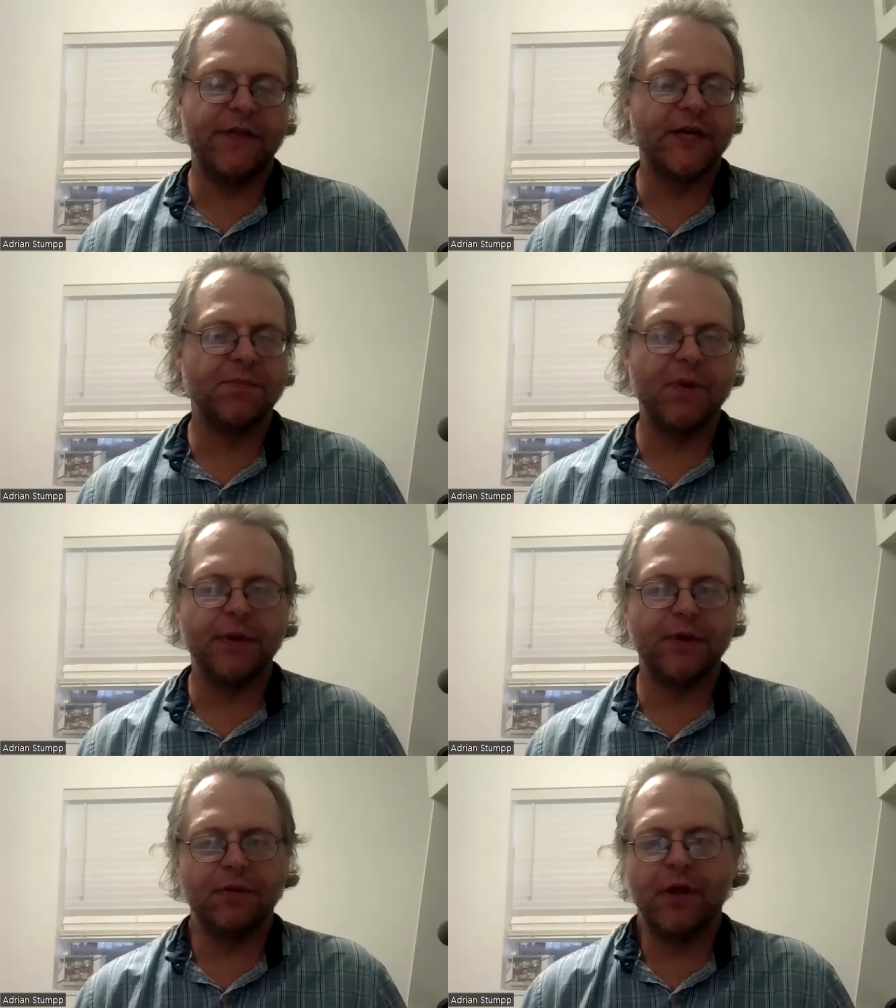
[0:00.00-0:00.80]
That's
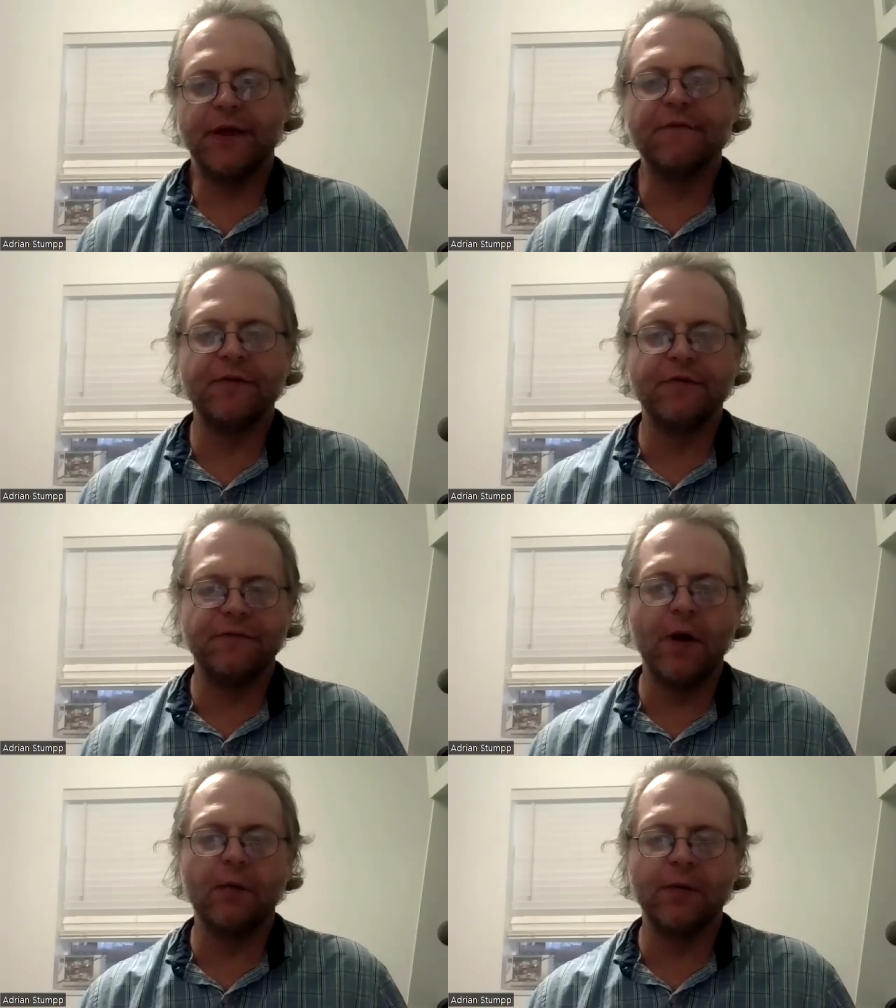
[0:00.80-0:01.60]
probably like if the
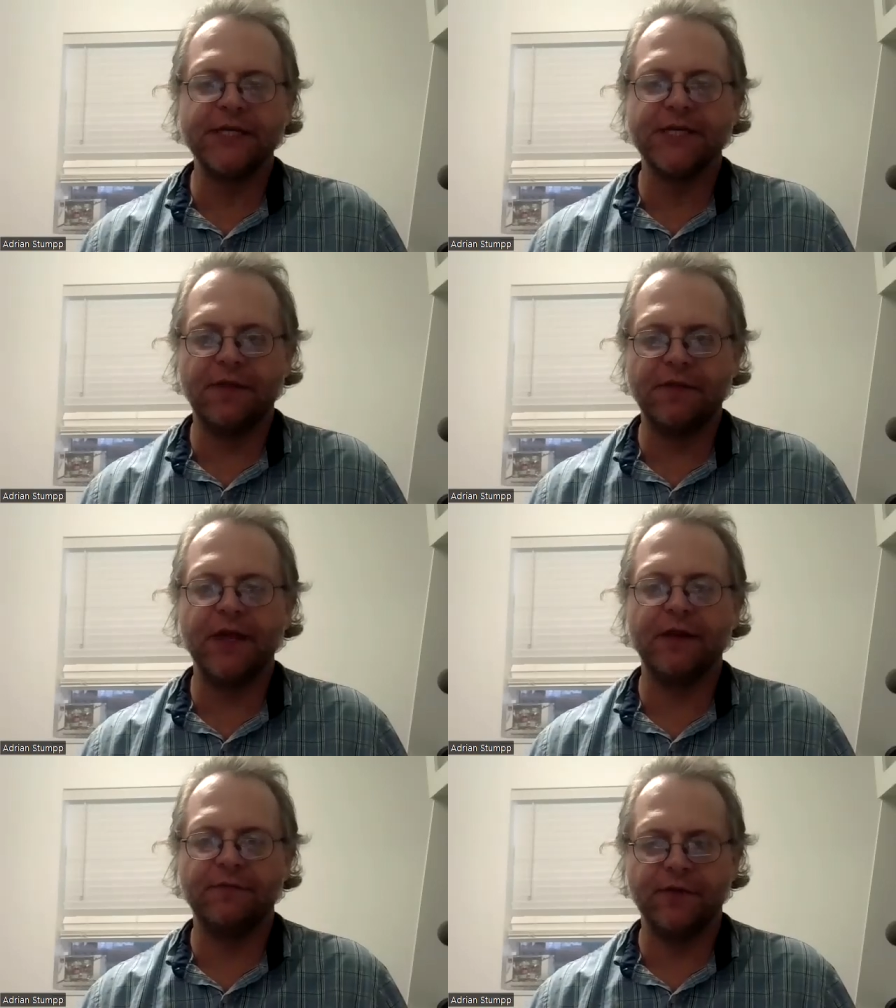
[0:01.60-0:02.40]
phone is a
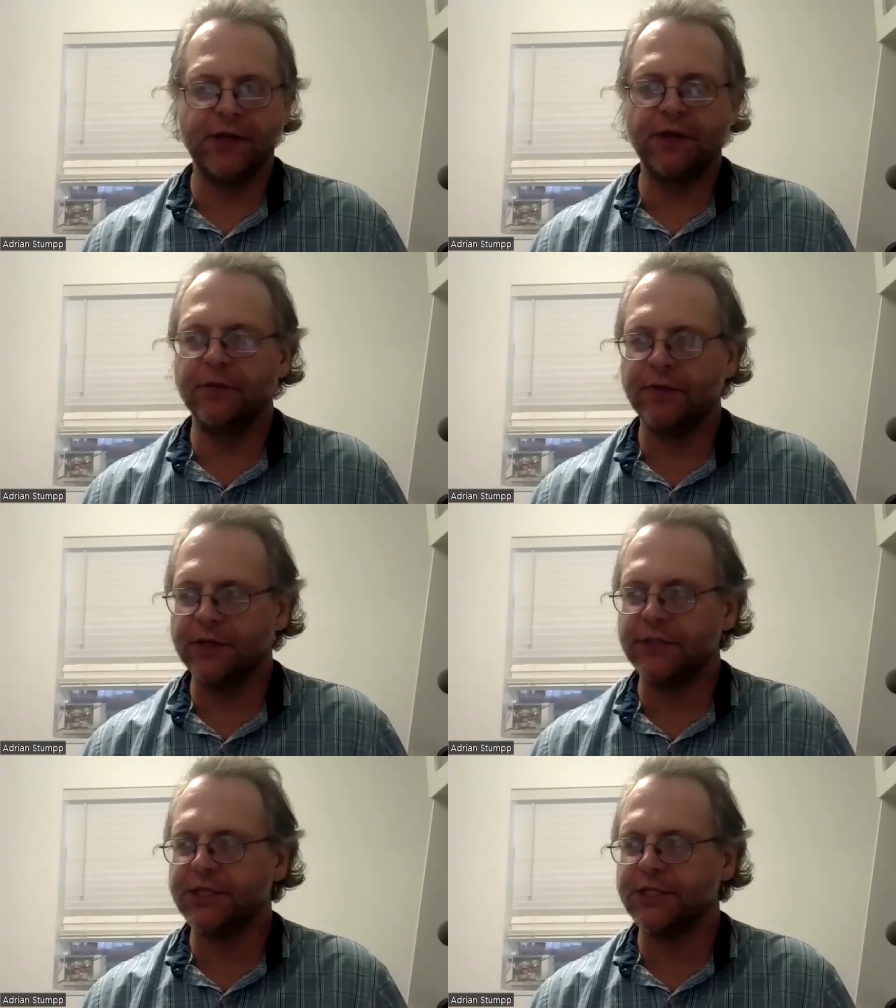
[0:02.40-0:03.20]
thing for you,
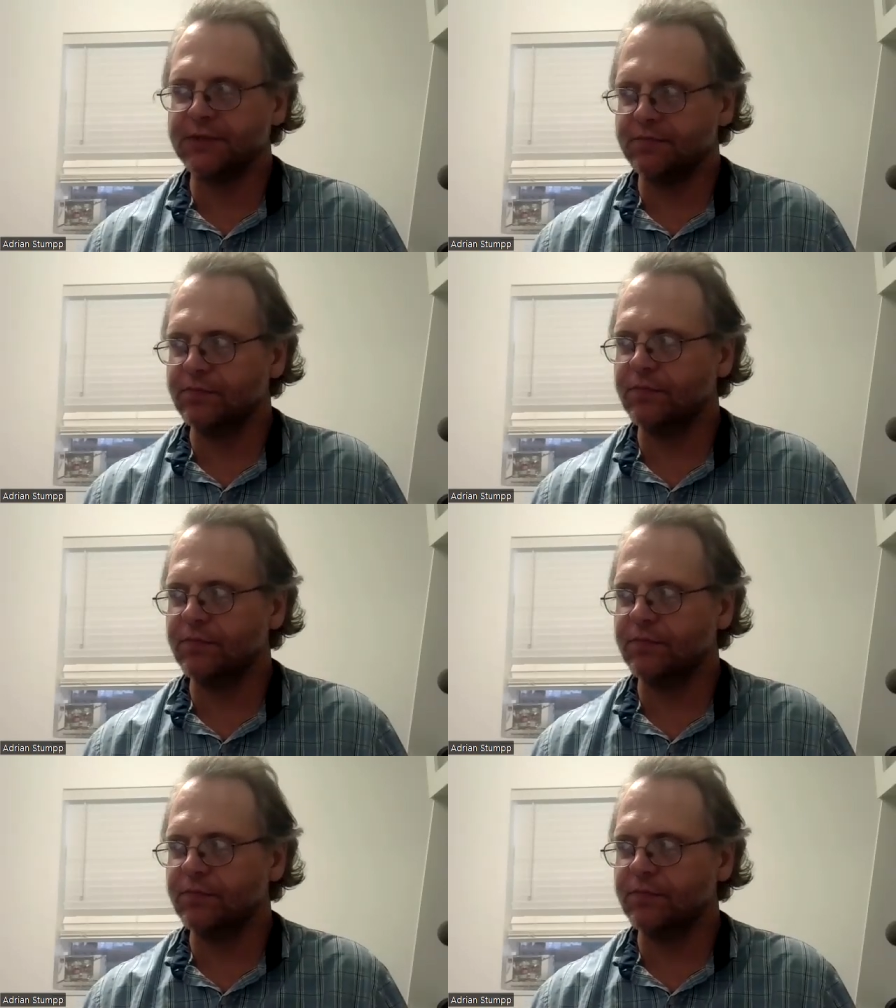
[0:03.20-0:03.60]
then just